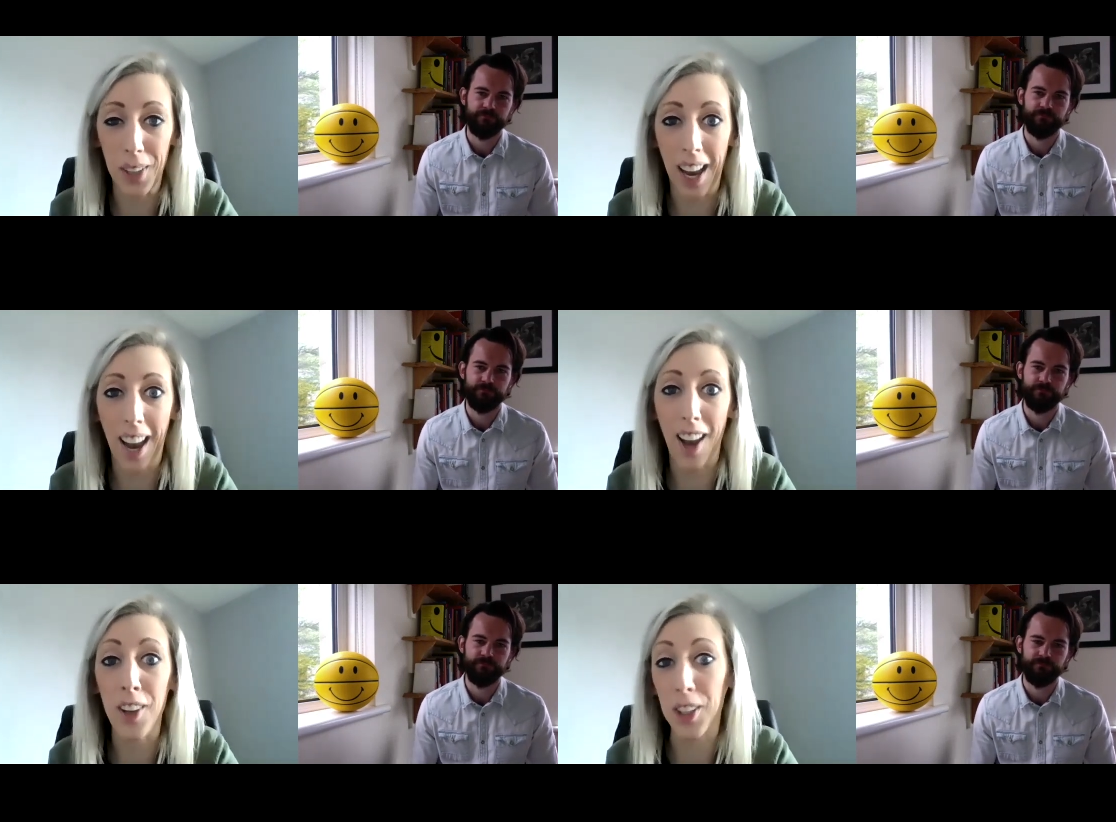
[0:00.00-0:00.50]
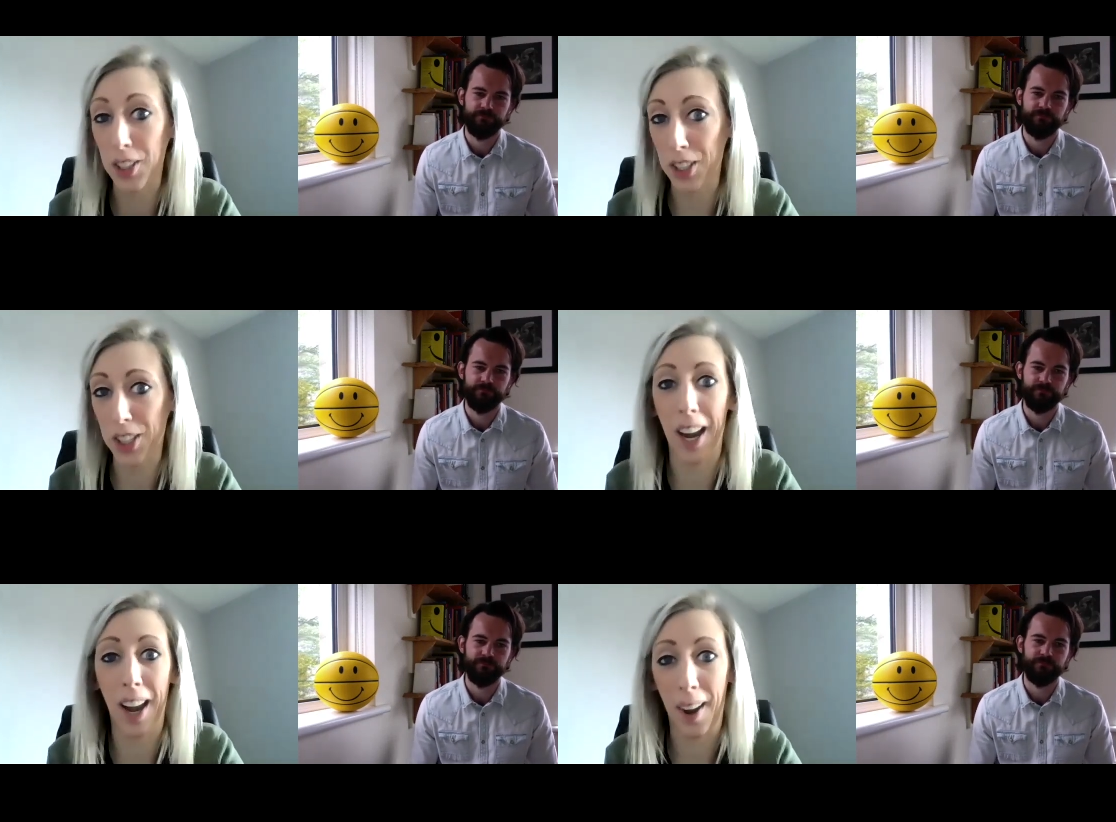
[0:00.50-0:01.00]
Speaker 1: who
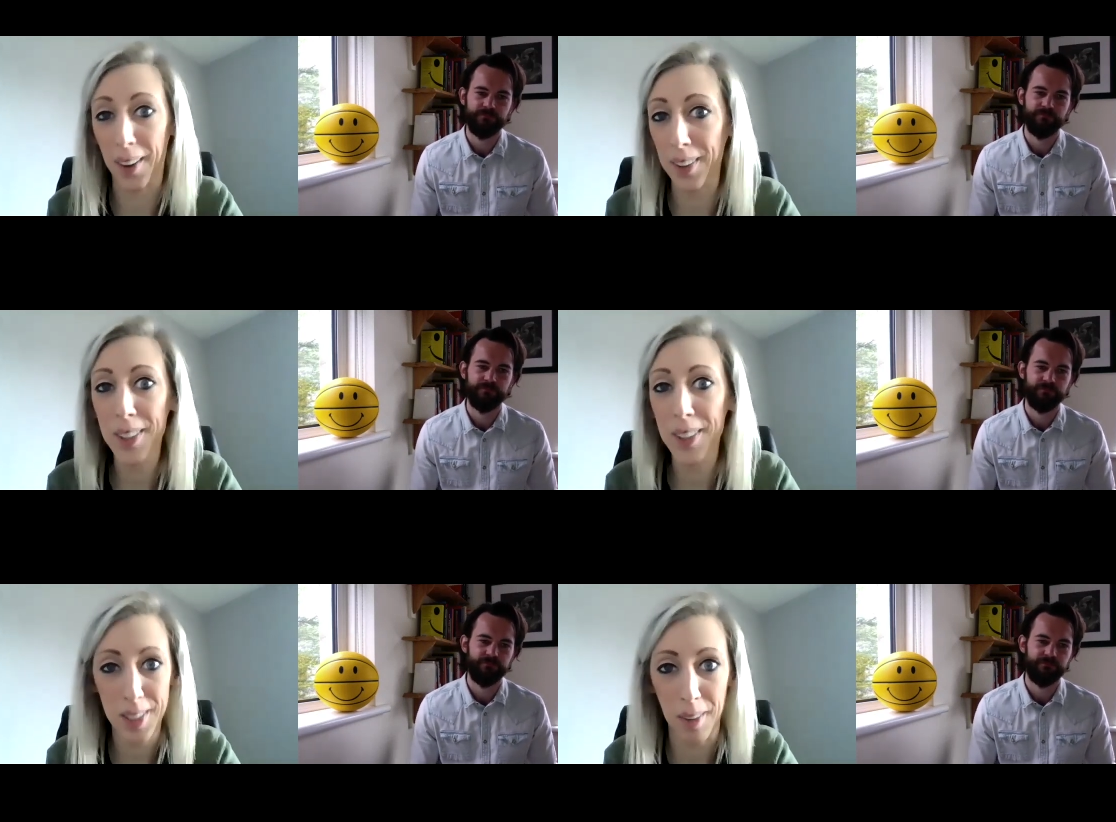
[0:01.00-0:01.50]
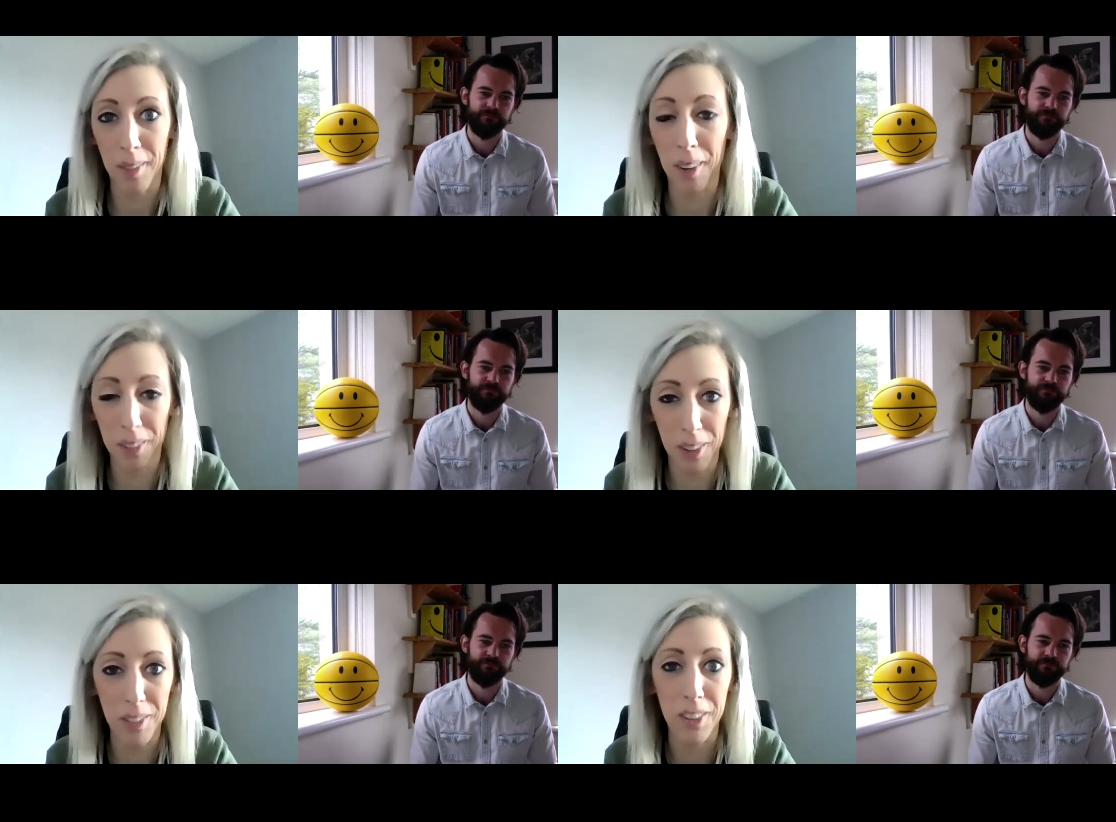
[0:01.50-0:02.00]
who share
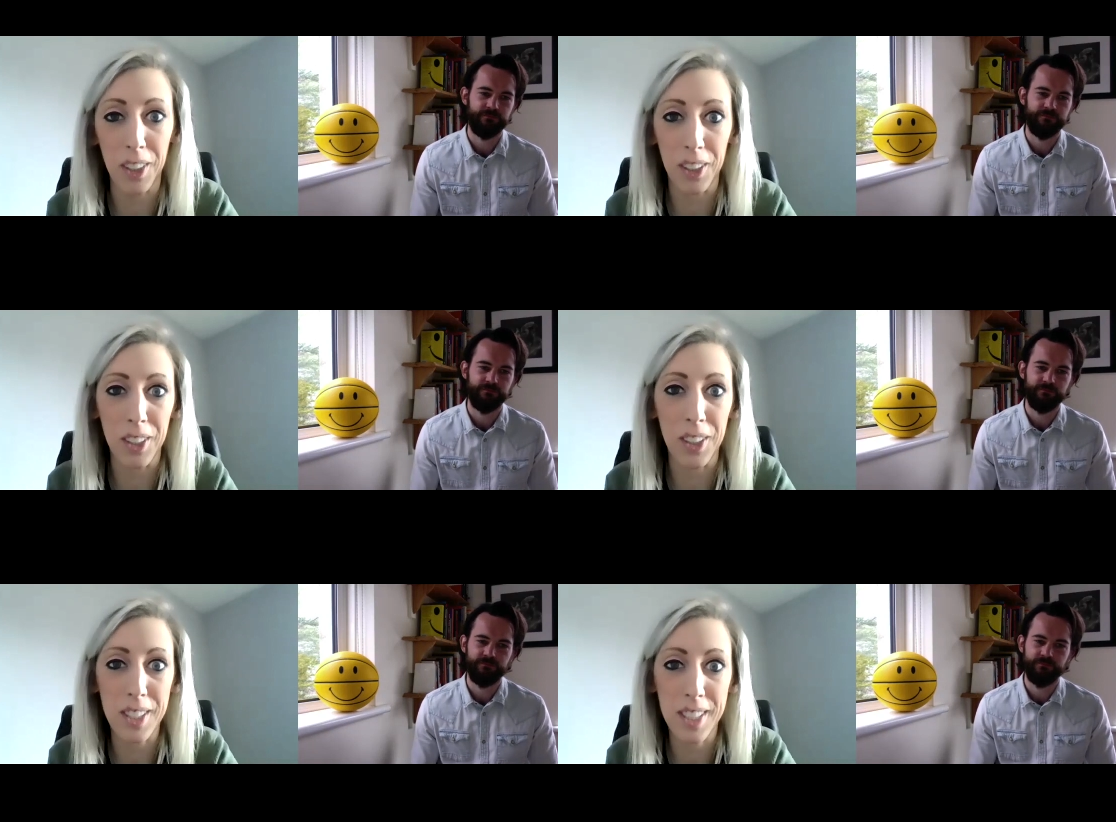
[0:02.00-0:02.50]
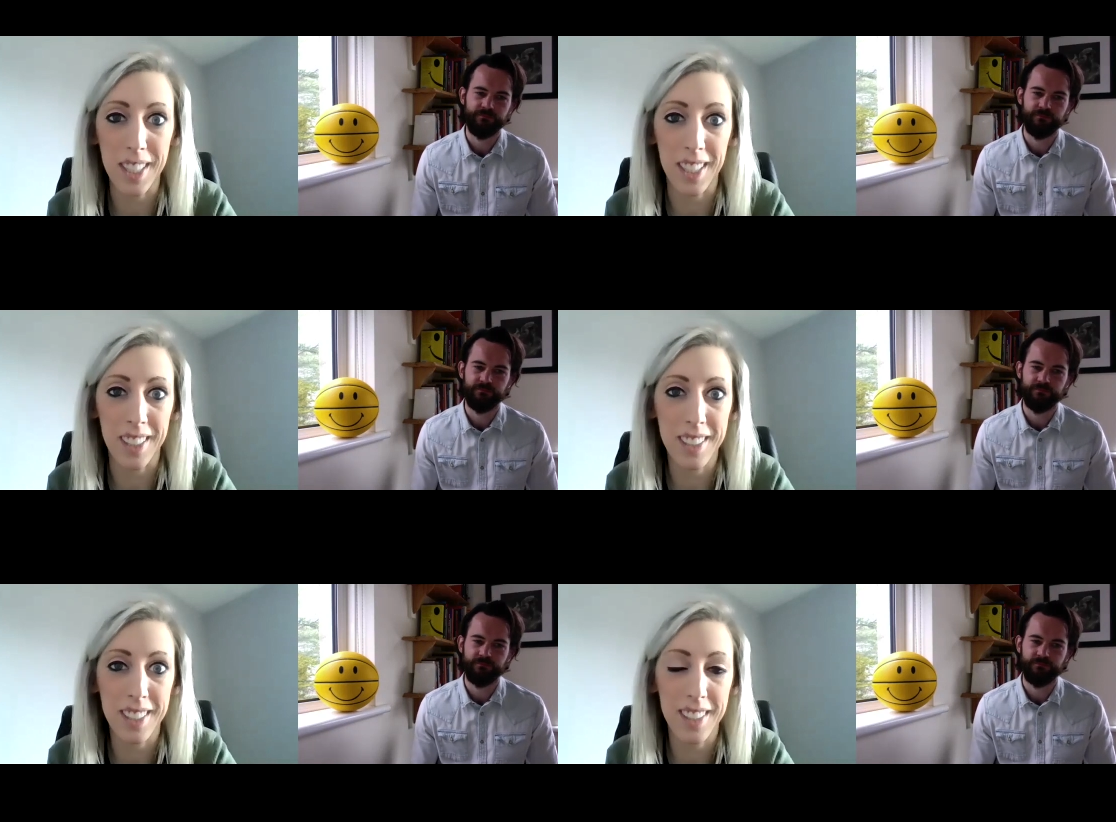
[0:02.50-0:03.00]
some of the views
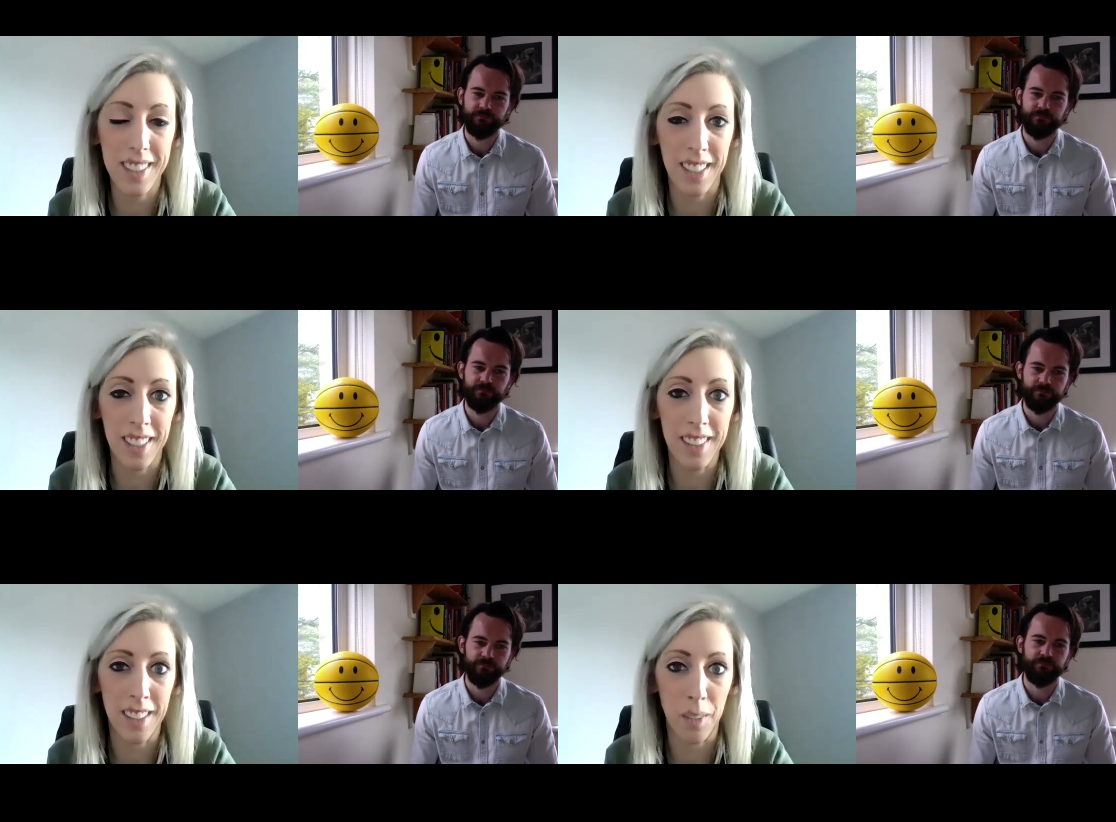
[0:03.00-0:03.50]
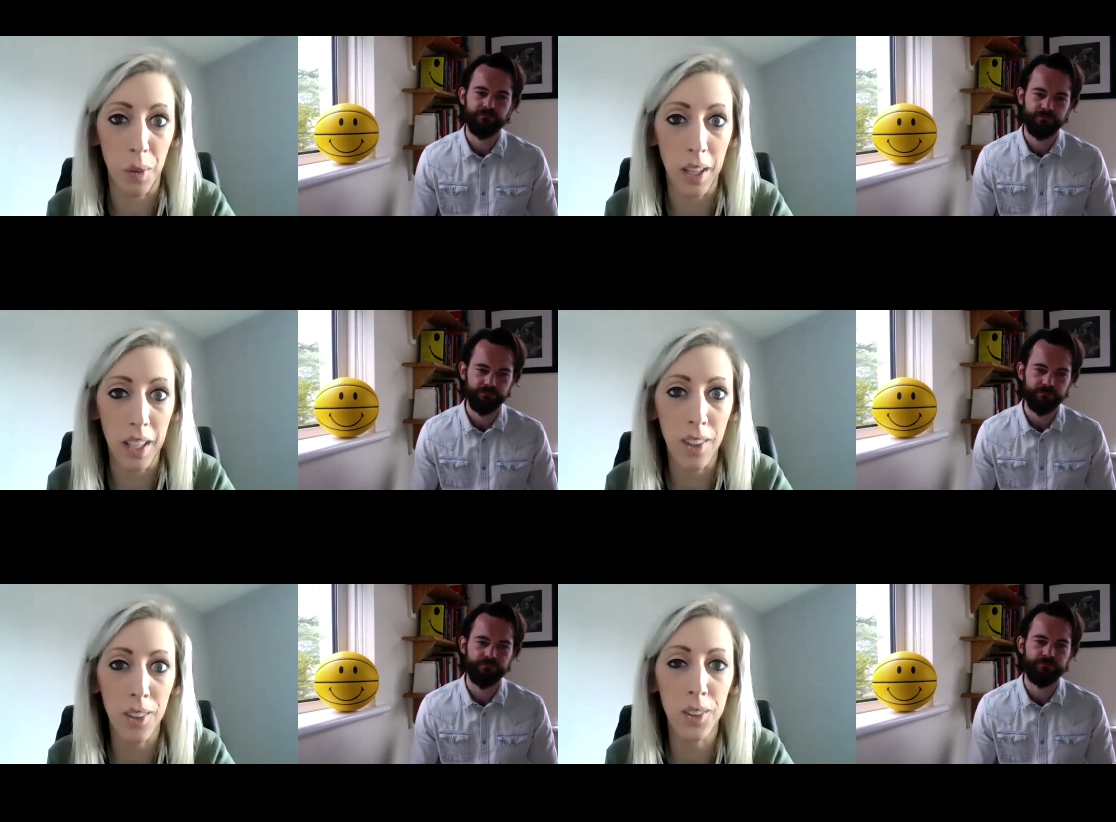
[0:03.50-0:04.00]
that that, that
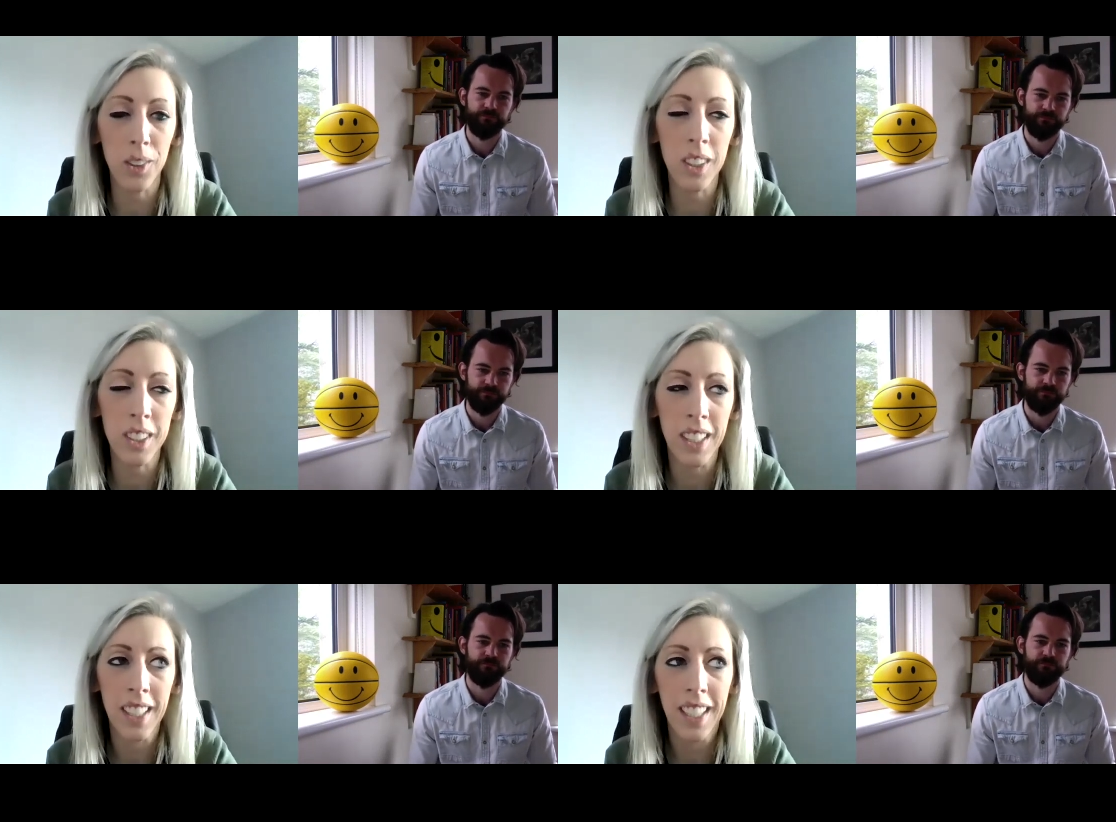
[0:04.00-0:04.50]
we hold.